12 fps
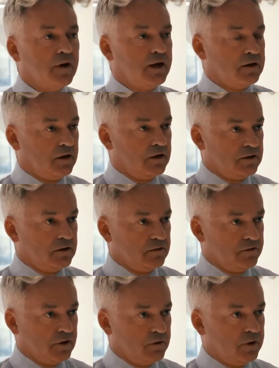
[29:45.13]
that kind
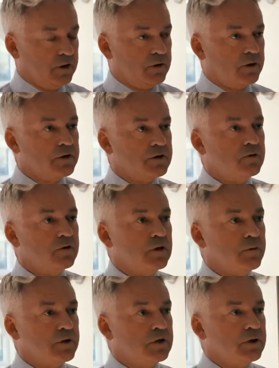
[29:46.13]
of coherent
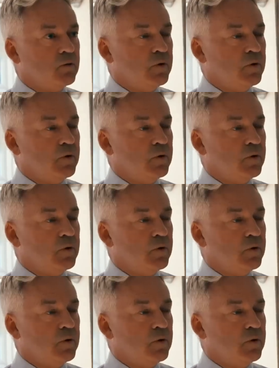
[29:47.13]
unanimity